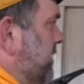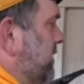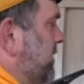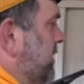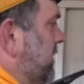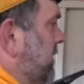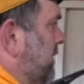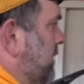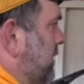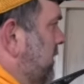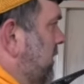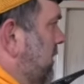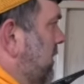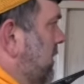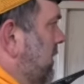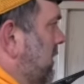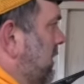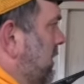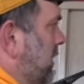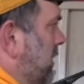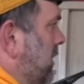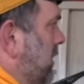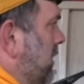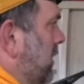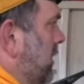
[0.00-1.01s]
come the next
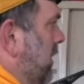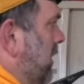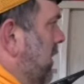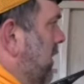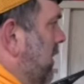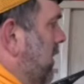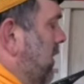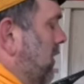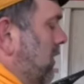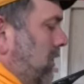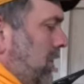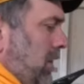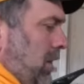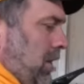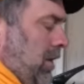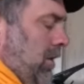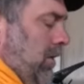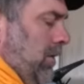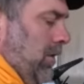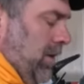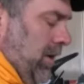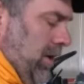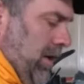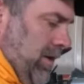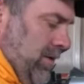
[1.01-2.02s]
year, I think. Okay,
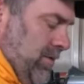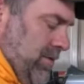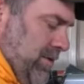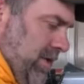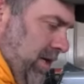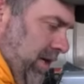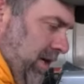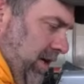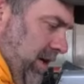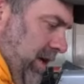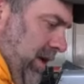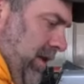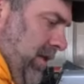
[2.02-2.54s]
okay. I was thinking